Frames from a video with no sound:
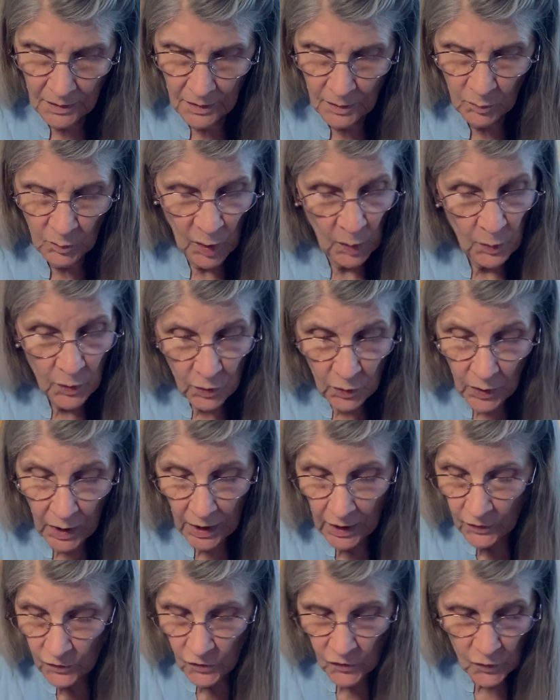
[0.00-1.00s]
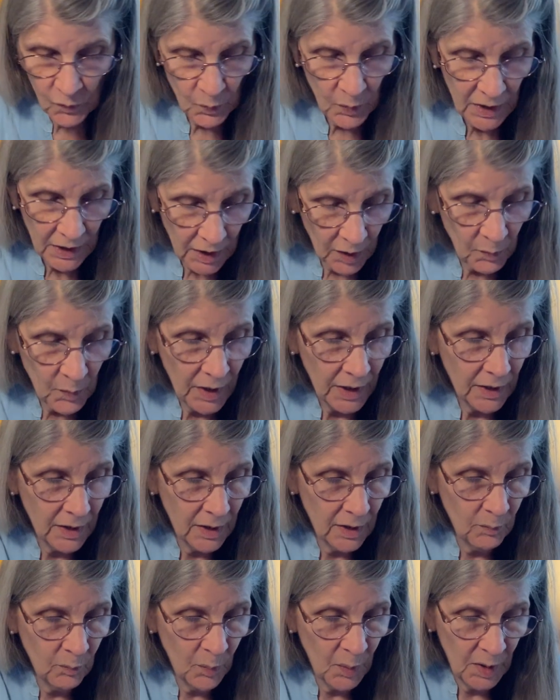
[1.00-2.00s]
Maybe you can't speak about
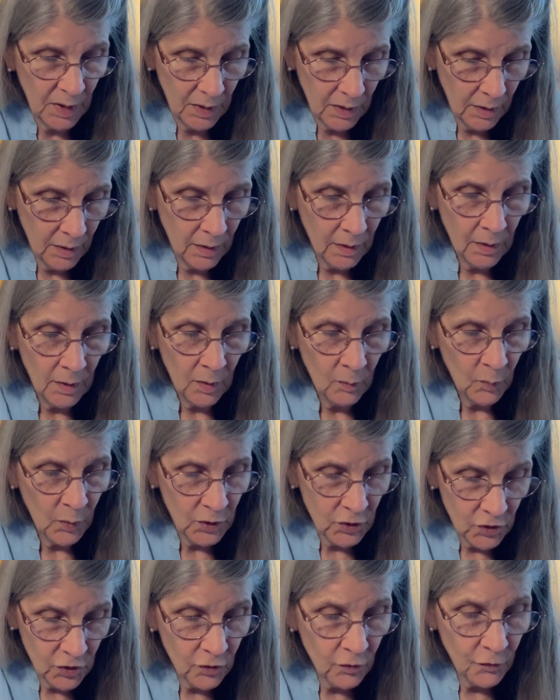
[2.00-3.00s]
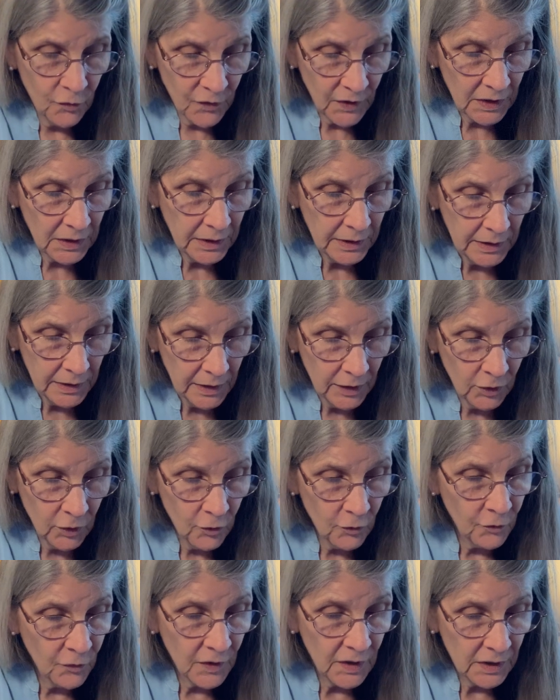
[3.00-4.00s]
it, but you feel it, and you
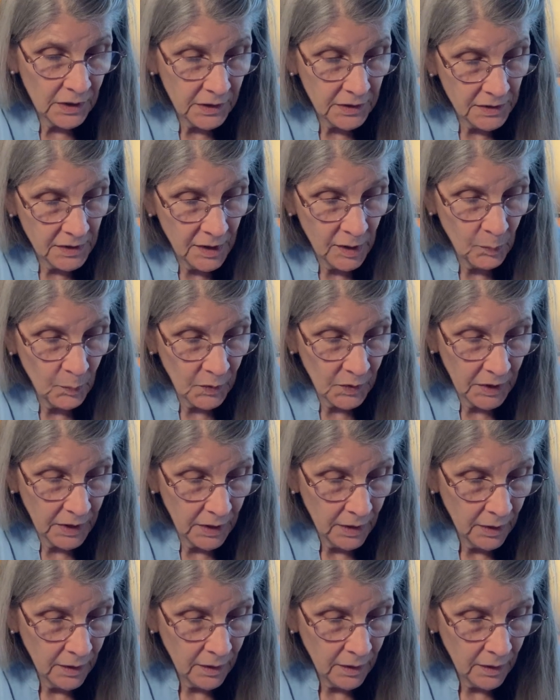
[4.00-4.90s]
feel it deeply,